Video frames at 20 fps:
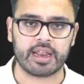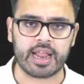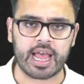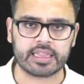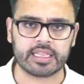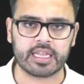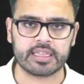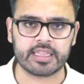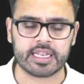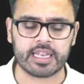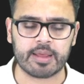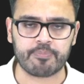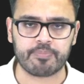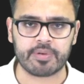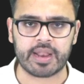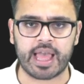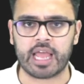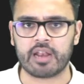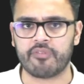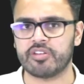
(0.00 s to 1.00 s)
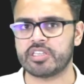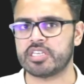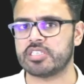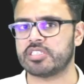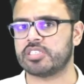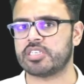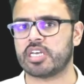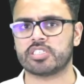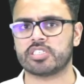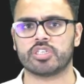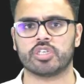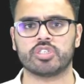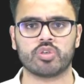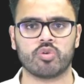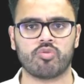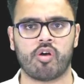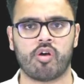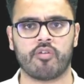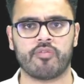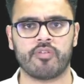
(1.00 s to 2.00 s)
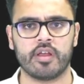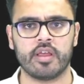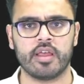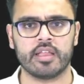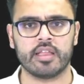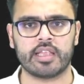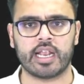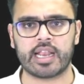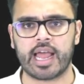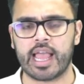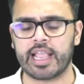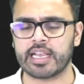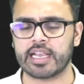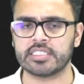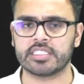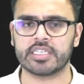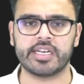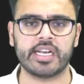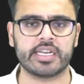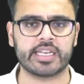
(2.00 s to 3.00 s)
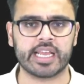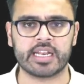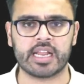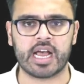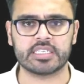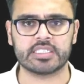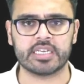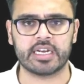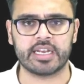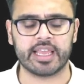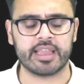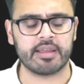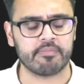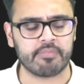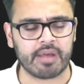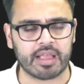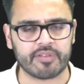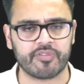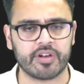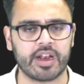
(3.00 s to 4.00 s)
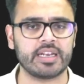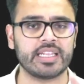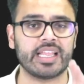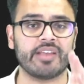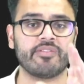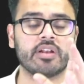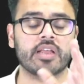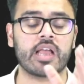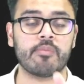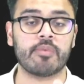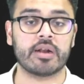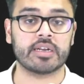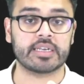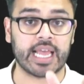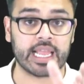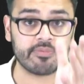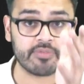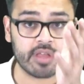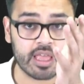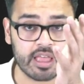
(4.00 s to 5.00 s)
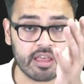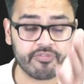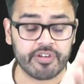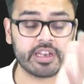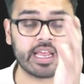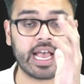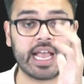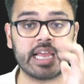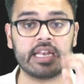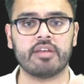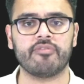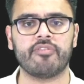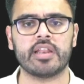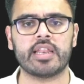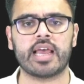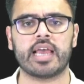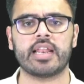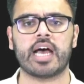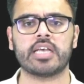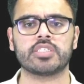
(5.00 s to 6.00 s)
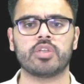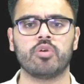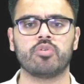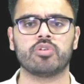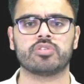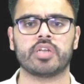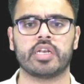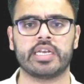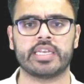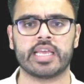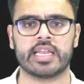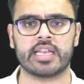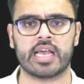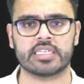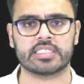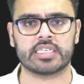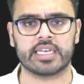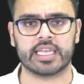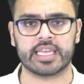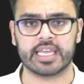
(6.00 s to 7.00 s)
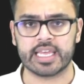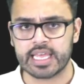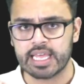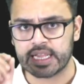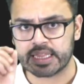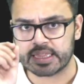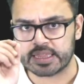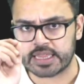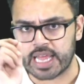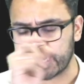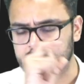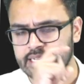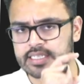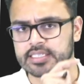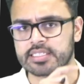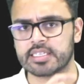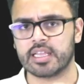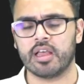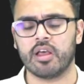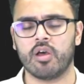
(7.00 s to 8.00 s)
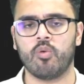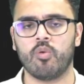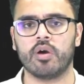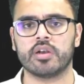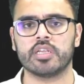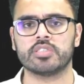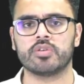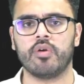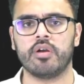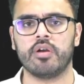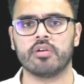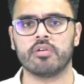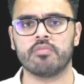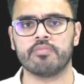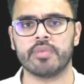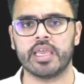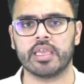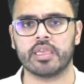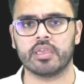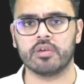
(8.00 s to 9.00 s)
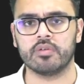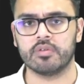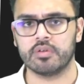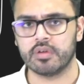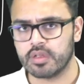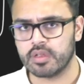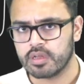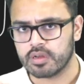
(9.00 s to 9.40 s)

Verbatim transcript: rather than a plan which is just a show off that I can study 10 hours a day. My friend, there will come a time when i when I'll ask you to study 10 hours a day. That is what is going to make you